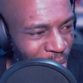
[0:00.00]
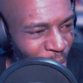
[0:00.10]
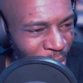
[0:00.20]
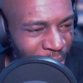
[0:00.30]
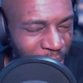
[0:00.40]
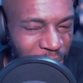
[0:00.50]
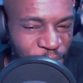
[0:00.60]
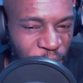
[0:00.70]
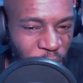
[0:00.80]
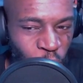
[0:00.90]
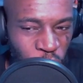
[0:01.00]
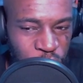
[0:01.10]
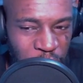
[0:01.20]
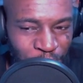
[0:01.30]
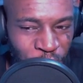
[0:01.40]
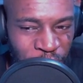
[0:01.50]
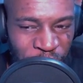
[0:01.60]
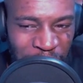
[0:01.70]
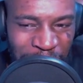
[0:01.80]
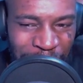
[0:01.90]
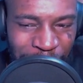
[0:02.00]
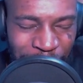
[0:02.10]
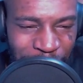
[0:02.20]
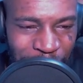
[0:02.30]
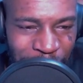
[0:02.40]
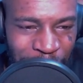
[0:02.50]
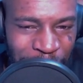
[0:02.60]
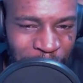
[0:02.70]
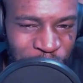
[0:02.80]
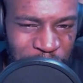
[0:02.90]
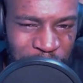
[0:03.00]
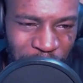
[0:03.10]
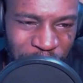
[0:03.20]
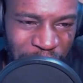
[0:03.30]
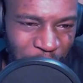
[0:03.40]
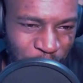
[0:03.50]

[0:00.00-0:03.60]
I mean, I kind of felt watching that movie, she's not that